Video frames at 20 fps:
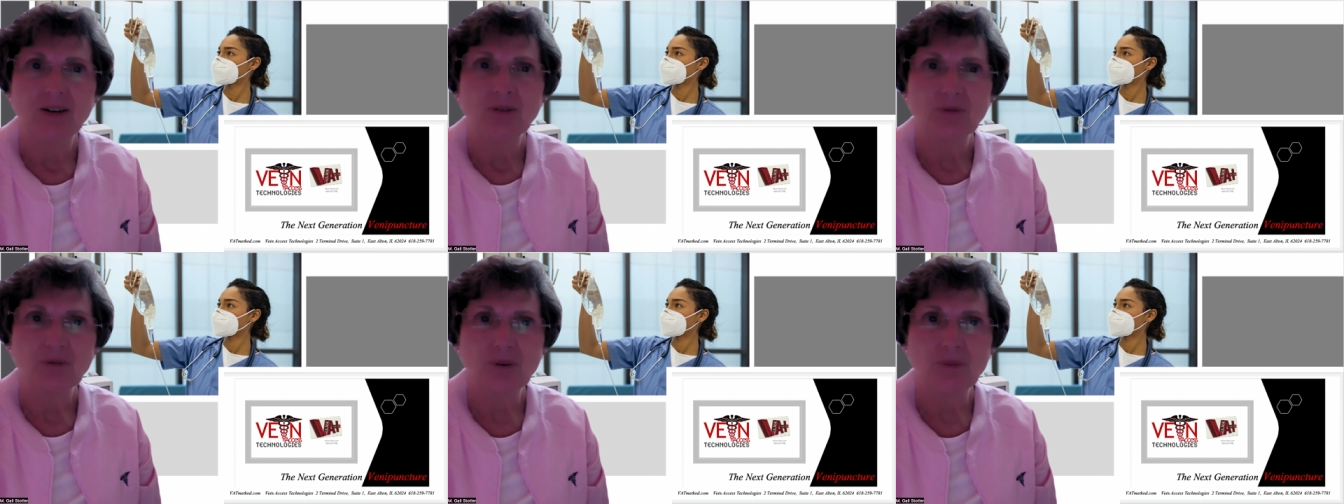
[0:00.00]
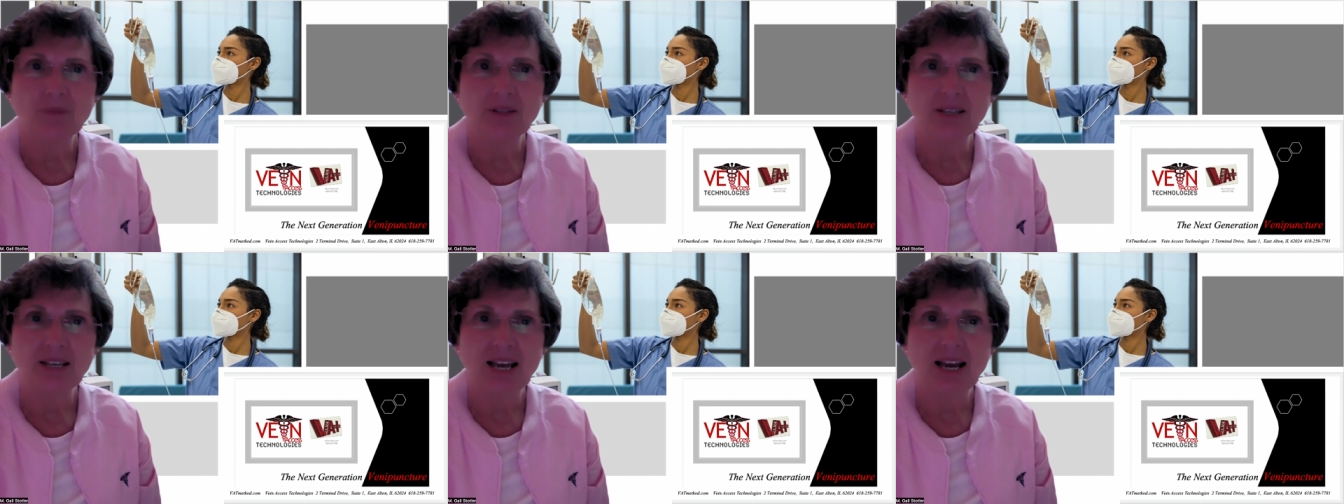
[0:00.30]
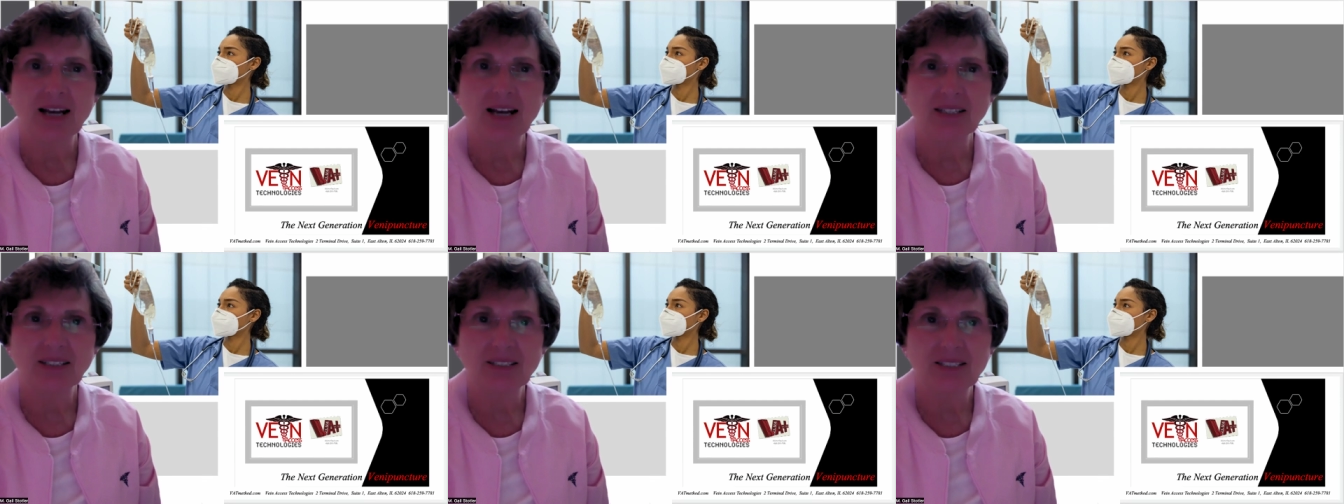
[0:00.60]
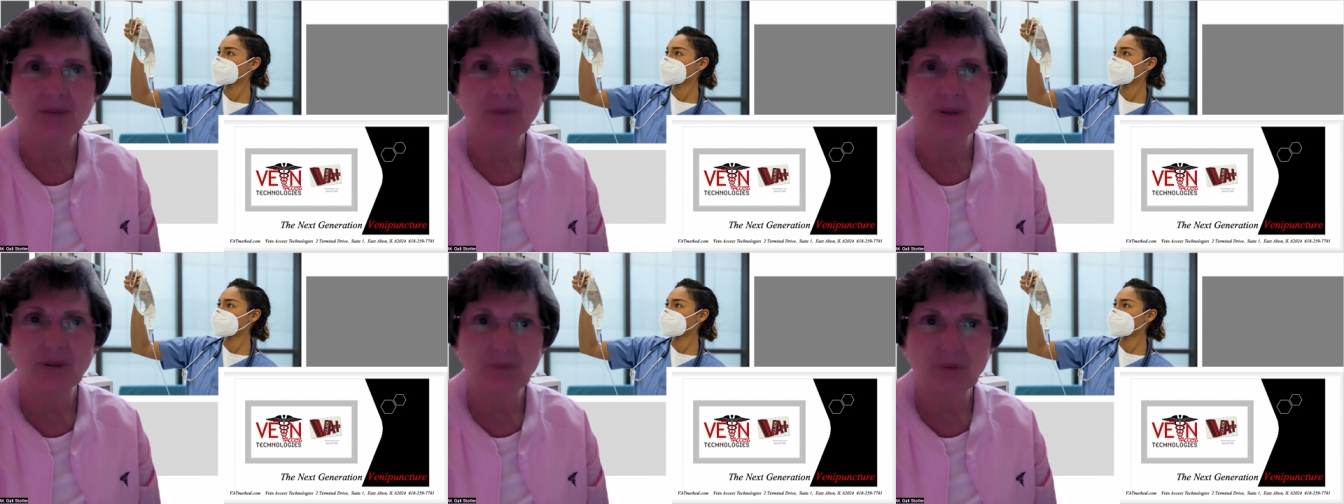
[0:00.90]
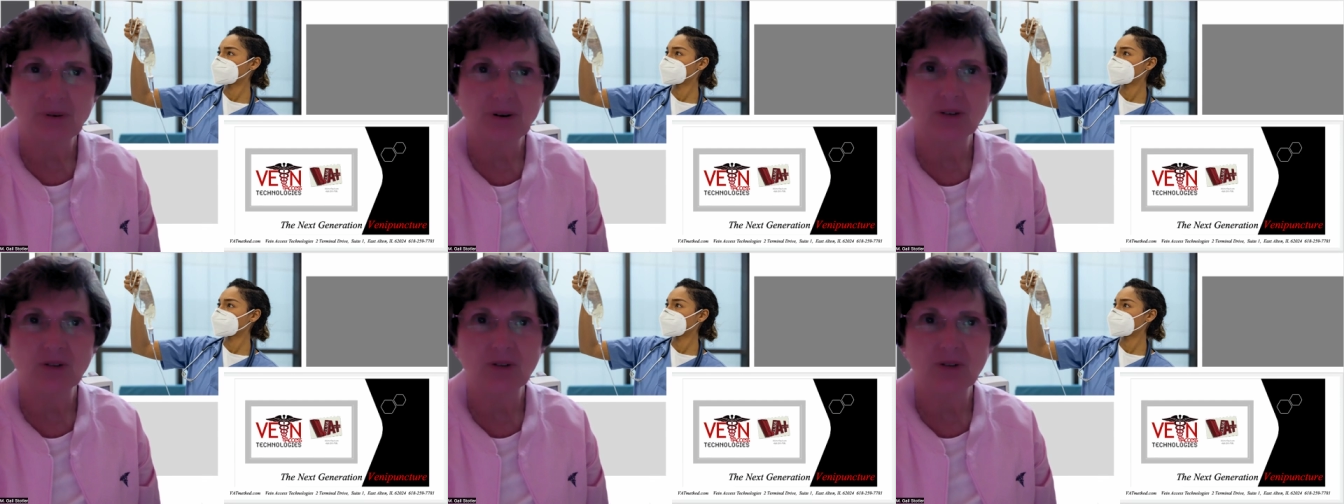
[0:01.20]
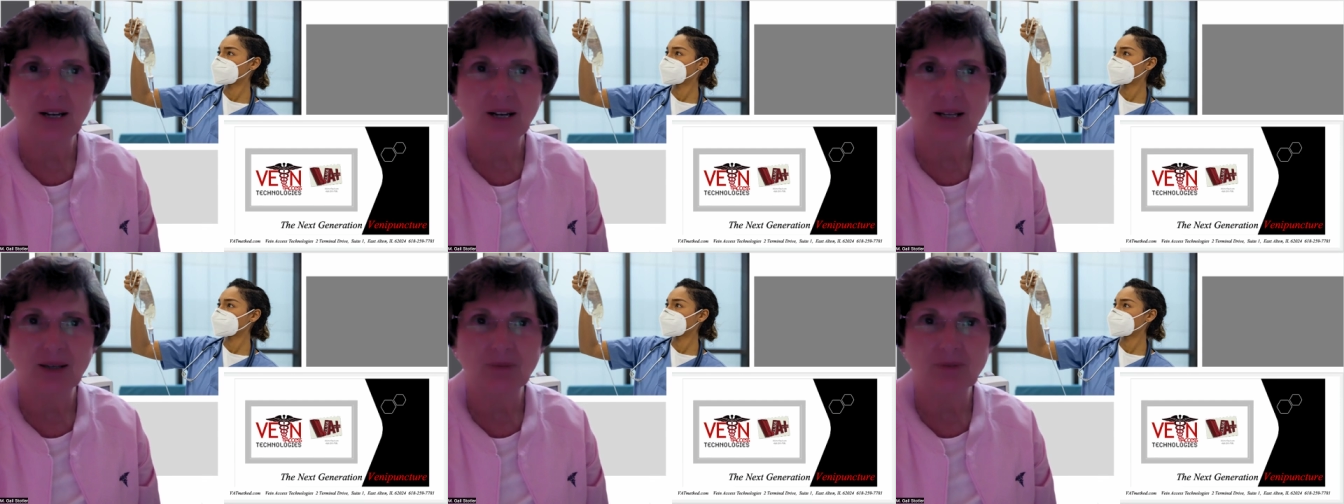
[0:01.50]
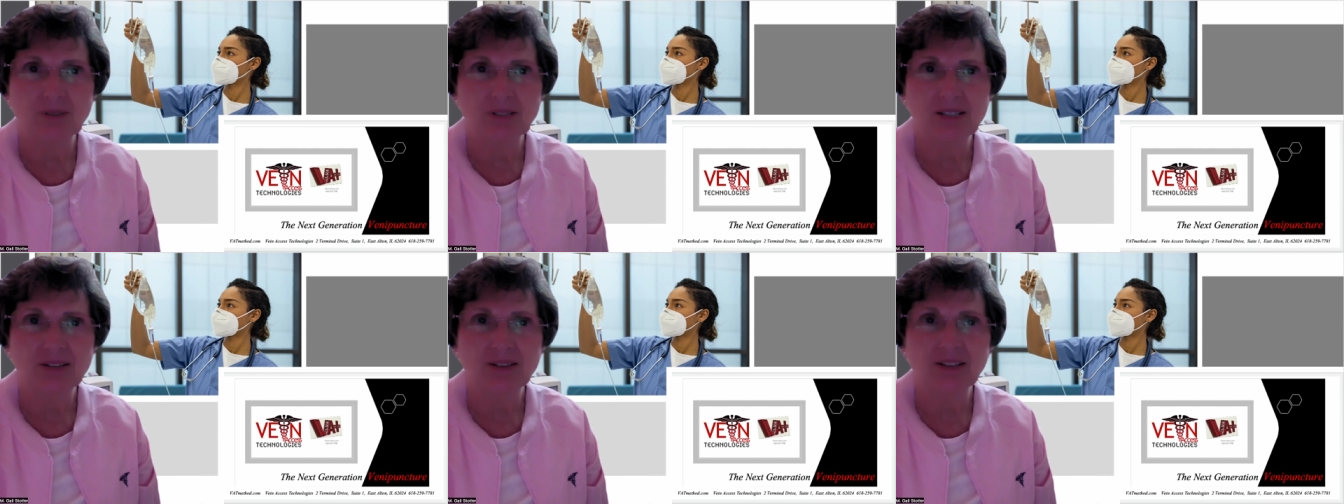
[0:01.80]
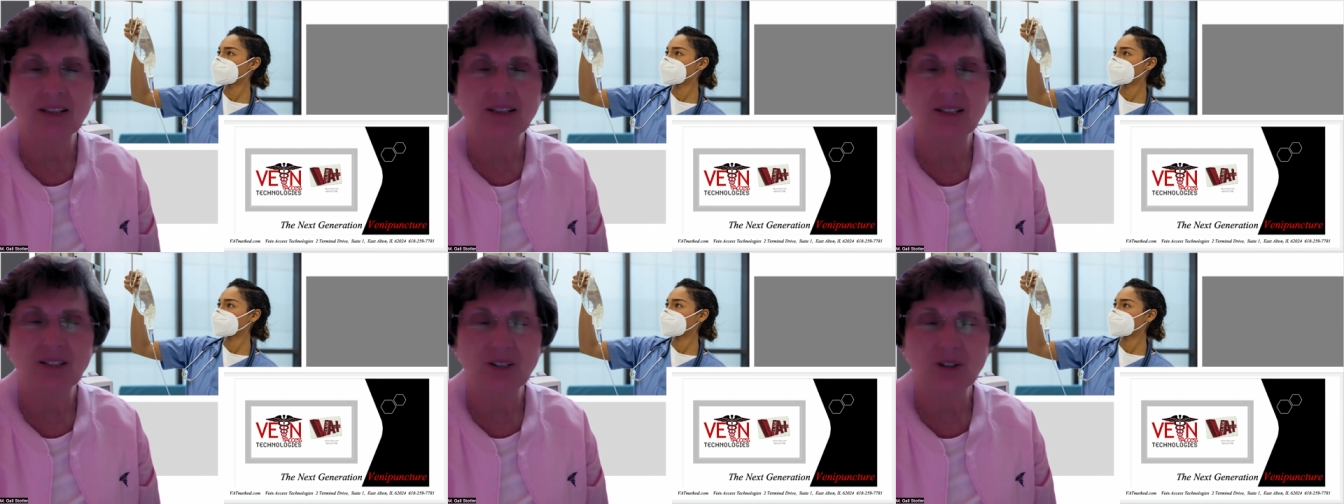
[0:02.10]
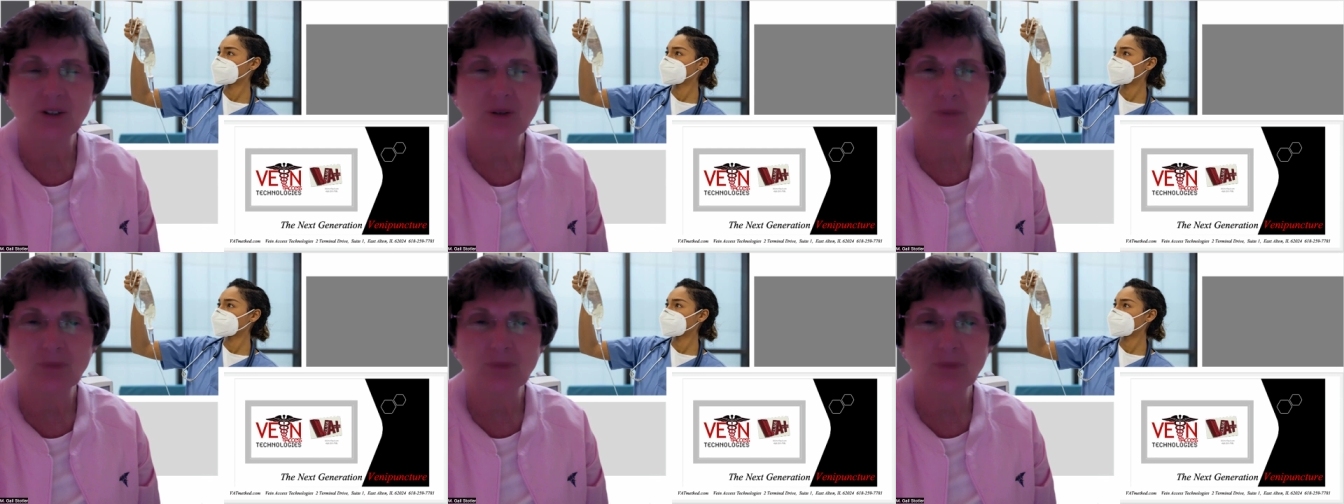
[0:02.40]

from the academic programs and the clinical